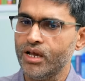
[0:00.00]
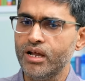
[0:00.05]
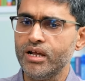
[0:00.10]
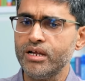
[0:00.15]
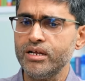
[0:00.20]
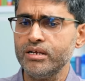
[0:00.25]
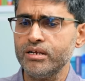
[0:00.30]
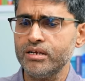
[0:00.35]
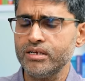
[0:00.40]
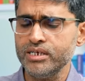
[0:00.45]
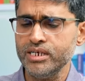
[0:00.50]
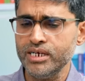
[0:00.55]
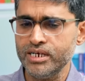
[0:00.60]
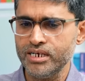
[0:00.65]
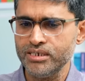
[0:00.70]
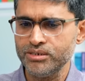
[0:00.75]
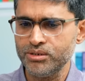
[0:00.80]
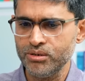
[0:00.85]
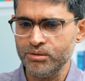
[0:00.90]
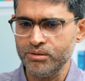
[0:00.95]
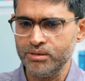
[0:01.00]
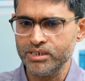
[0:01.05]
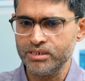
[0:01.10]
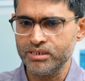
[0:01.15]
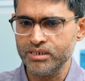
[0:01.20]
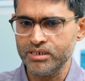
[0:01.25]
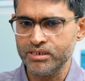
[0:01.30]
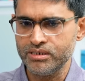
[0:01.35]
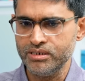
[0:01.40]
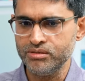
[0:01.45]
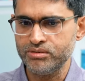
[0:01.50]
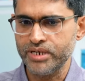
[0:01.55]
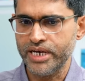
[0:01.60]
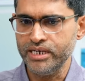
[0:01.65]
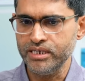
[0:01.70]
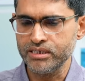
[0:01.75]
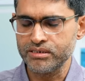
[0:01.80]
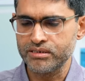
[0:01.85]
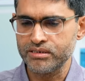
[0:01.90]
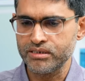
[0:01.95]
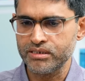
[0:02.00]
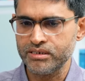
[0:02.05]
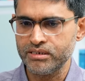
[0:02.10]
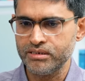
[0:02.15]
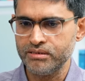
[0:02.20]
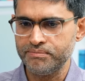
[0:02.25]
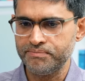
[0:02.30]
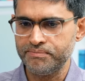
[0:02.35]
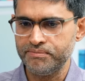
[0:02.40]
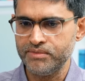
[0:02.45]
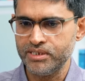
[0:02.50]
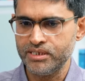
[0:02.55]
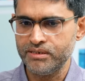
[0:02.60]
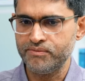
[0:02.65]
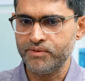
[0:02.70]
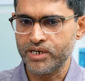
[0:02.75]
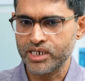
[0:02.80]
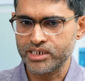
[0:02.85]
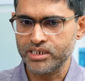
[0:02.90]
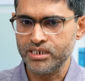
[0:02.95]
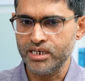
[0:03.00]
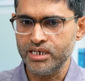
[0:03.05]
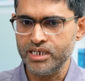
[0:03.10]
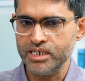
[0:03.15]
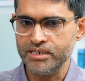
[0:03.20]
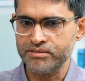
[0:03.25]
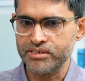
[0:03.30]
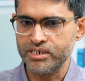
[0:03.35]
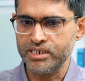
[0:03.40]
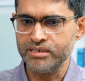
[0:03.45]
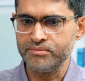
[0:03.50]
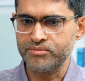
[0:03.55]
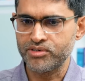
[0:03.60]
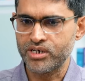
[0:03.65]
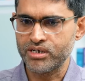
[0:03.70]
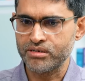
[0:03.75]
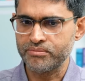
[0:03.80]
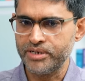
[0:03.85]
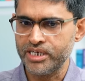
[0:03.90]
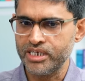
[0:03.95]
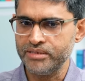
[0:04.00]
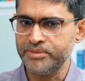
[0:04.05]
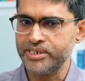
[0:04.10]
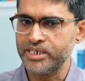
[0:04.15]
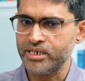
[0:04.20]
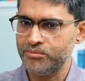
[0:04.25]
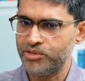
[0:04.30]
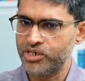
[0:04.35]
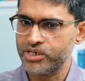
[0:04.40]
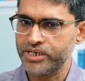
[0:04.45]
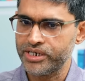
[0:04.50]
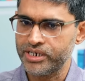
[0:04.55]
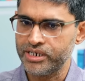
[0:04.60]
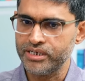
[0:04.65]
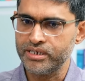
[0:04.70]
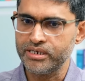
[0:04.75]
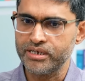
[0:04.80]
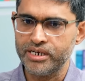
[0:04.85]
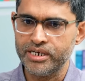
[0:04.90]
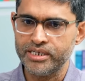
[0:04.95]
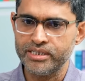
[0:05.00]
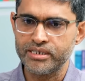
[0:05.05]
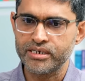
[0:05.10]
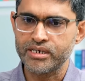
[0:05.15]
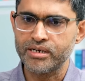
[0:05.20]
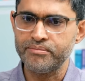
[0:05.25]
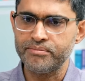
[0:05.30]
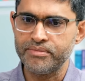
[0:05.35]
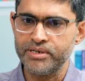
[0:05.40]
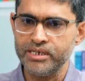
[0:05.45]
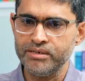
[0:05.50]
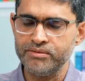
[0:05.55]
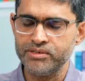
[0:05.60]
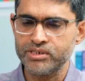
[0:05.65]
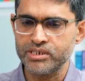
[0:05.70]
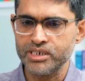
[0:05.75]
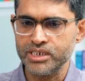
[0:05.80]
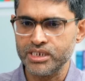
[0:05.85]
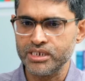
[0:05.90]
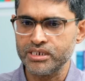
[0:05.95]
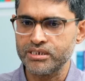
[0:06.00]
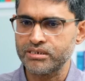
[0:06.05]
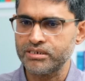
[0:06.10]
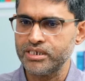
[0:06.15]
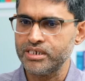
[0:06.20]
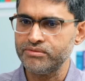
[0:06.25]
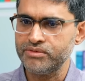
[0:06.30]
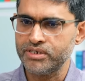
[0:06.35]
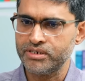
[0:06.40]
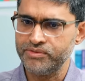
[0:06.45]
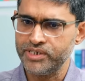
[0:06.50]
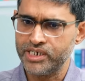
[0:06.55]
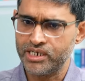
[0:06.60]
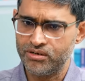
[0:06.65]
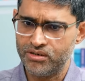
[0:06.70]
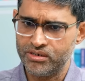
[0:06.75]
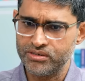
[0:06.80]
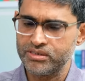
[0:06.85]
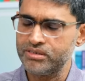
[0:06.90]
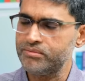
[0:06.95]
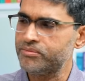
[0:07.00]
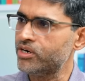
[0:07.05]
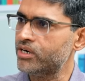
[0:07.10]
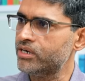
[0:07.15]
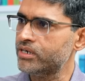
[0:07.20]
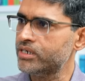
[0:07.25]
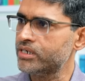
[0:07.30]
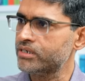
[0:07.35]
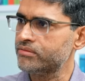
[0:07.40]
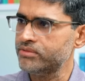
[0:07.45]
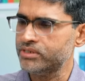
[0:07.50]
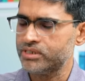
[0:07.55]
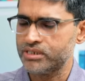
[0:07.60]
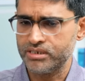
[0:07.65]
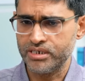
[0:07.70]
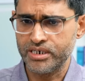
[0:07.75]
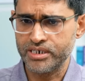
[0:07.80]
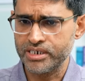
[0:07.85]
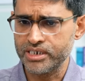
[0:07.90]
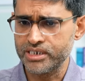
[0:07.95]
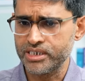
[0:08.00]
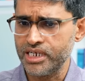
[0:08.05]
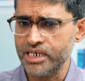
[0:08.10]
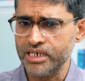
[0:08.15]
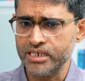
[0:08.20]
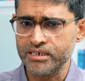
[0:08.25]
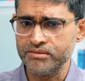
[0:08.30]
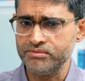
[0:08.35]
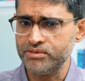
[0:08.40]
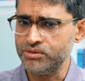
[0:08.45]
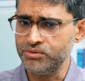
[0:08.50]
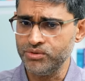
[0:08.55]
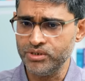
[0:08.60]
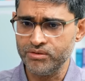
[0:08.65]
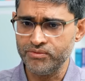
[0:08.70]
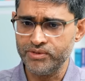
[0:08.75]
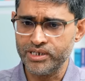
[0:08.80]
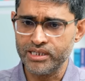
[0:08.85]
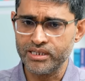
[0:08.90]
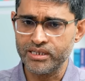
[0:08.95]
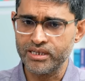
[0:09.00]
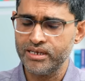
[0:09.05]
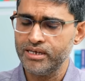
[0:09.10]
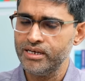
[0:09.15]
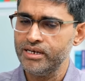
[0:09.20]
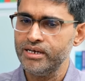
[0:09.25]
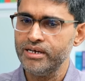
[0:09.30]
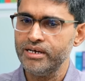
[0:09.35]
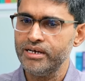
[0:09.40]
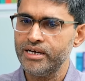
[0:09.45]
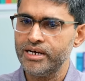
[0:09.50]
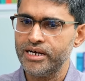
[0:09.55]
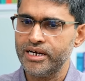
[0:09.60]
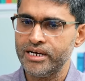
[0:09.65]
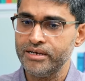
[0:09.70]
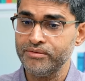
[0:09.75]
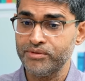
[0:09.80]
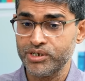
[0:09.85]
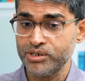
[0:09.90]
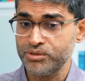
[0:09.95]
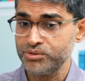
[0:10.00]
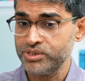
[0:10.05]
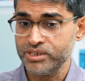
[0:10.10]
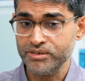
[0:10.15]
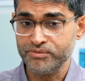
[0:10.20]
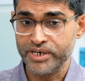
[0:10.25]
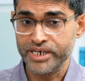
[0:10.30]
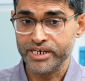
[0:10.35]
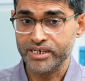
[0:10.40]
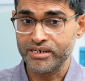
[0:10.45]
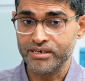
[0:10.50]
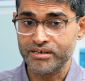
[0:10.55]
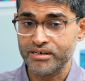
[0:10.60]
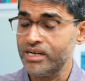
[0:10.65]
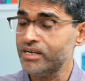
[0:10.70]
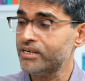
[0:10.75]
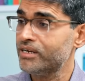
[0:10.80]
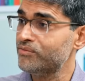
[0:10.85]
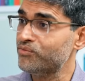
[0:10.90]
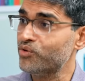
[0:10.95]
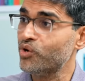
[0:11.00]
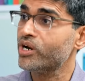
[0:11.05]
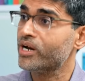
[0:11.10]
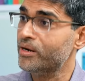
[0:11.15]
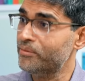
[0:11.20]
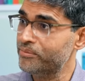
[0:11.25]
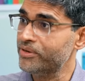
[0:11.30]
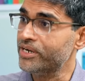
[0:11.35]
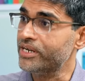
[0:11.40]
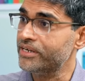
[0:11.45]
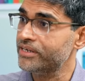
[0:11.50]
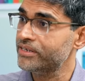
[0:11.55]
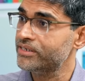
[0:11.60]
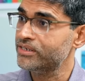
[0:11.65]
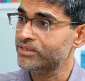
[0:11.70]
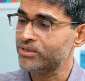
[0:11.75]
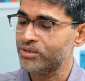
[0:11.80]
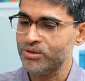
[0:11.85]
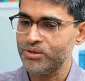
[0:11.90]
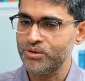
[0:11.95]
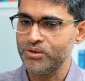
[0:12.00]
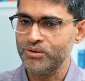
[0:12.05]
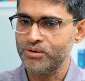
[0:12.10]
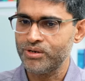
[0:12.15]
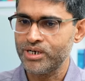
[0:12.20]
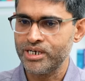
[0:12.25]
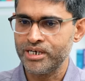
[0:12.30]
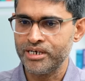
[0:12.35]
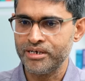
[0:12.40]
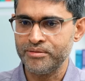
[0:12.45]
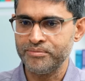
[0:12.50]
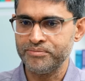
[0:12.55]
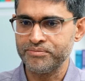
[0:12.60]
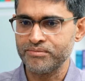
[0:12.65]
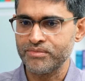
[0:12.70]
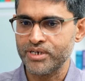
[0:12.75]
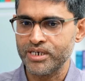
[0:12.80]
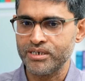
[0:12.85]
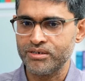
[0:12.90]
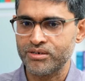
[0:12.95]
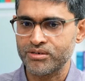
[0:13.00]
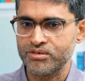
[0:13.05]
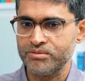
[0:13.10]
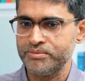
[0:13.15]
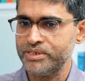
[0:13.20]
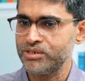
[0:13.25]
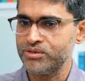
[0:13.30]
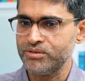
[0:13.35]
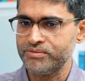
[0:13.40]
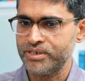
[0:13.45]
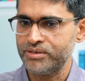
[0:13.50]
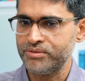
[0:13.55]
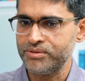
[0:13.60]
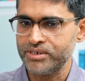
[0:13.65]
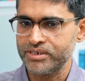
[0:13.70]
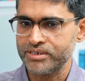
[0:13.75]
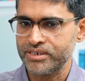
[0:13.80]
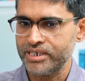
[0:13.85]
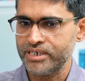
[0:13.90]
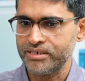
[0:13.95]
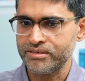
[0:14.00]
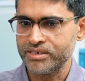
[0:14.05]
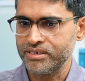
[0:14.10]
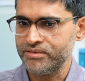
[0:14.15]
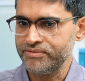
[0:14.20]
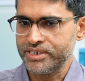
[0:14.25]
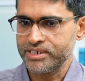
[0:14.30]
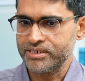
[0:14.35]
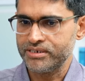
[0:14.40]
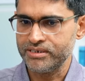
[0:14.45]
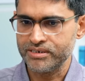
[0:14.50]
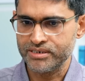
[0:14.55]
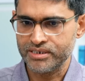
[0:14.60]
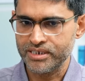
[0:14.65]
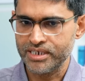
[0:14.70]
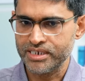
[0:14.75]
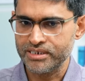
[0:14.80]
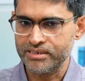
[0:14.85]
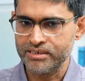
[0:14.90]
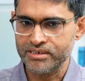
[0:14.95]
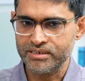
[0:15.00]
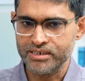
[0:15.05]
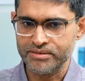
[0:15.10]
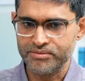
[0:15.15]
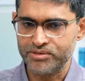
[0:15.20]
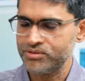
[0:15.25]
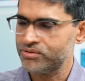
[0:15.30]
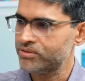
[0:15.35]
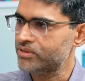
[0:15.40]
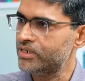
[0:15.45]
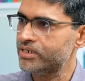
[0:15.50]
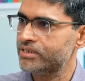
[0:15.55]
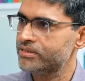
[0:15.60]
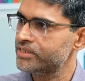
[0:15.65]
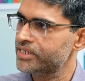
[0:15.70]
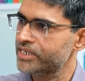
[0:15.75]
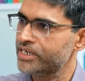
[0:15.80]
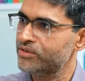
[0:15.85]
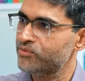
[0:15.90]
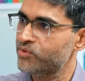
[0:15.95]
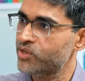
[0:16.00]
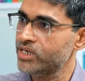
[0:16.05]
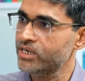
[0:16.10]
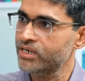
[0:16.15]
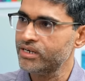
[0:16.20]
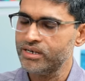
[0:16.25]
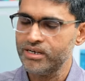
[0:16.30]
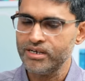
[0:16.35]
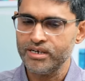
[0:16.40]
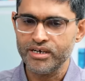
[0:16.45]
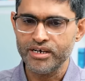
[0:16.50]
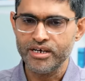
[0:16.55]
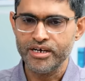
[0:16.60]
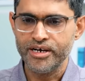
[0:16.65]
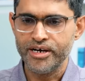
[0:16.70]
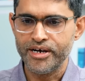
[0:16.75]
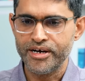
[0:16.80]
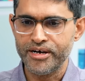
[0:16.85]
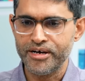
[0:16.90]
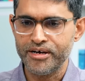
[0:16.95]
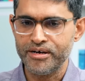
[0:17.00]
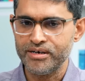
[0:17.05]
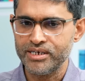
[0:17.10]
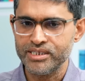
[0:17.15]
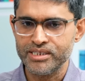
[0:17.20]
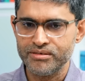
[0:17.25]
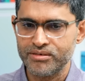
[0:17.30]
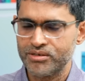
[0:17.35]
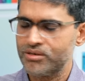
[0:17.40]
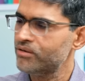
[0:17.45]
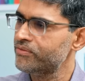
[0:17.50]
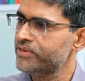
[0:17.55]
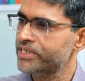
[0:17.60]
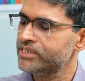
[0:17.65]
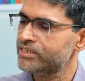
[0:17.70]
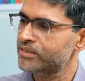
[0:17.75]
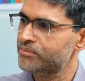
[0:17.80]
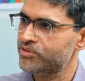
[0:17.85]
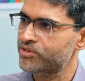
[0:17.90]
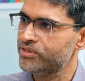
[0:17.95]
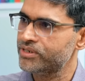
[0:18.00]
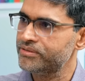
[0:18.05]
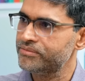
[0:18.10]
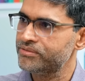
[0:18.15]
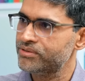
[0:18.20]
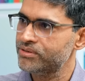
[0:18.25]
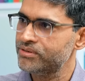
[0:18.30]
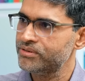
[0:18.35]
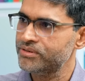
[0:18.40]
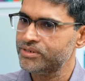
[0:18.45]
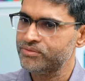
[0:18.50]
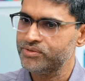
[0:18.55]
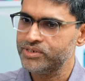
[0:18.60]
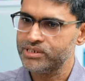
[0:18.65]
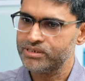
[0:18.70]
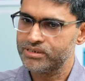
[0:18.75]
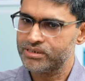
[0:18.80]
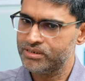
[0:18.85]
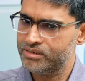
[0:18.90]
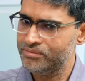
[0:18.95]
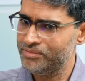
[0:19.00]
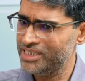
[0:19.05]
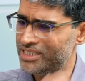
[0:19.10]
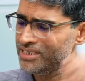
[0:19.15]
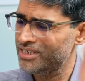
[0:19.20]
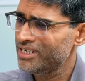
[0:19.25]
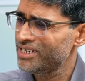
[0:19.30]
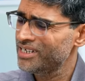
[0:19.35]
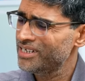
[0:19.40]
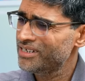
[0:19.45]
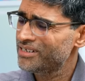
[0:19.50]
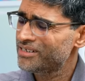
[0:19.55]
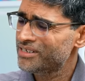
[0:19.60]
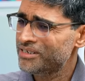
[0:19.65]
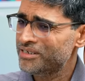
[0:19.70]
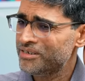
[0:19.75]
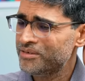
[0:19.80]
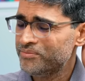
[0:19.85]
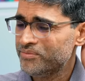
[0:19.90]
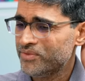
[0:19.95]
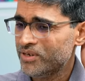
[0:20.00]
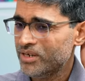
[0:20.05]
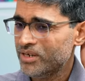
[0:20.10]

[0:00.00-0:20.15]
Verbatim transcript: what made you yeah, start so with uh, Nutanix uh, uh, functionally I was running product management and marketing yeah. and the company was reaching a state where we had lost the product we mm -hmm. started selling we're doing well I wanted to see if I can run a full company mm -hmm. so um, I talked to my co-founders and our investors and I said I want to start a second one uh, and they were all very supportive so it was uh, basically um,